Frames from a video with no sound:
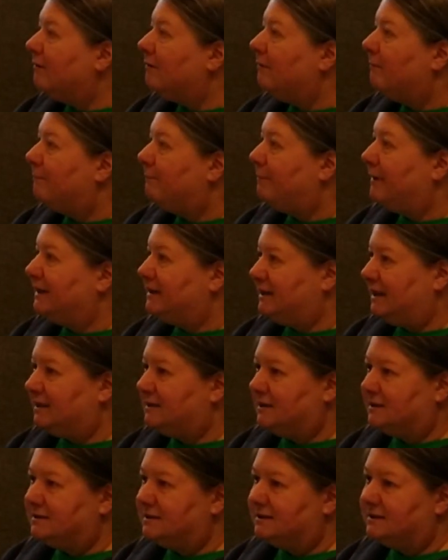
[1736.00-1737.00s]
But that
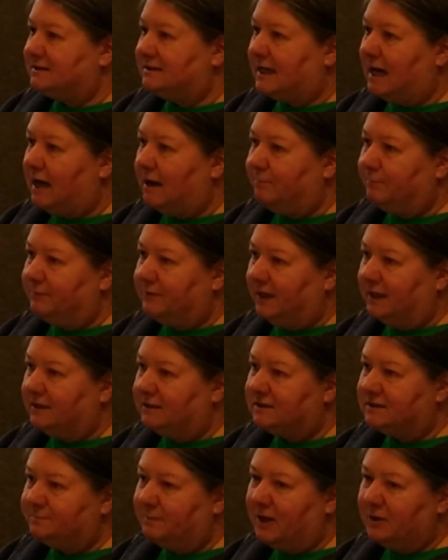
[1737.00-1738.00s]
doesn't stop like
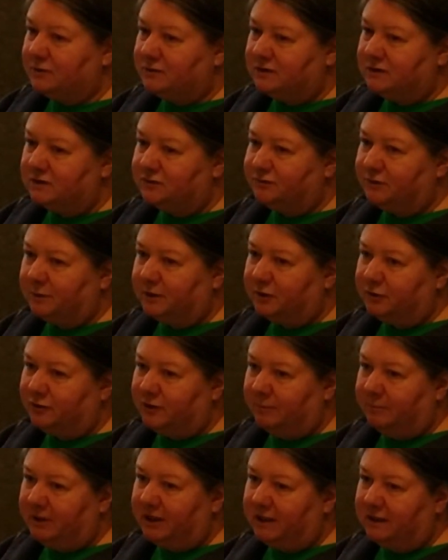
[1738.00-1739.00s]
spouses from
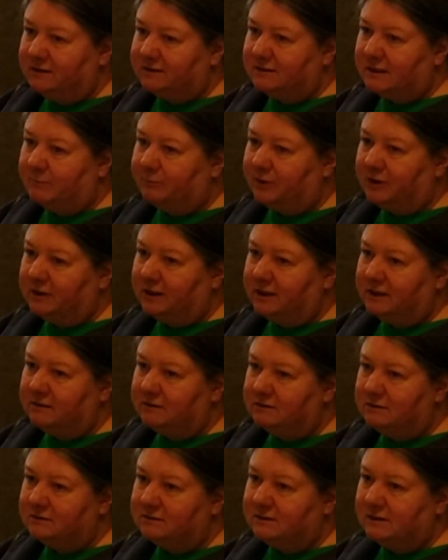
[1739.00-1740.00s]
contributing separately.
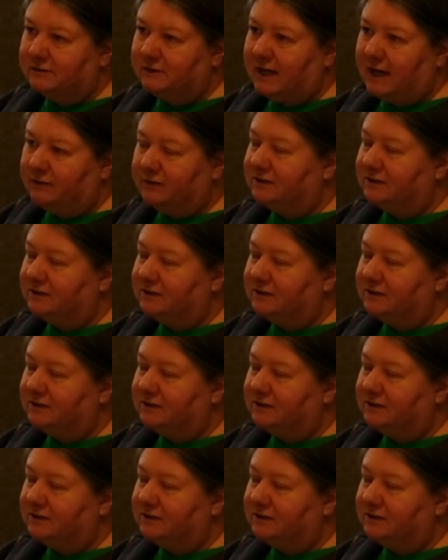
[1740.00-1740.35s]
So they're counted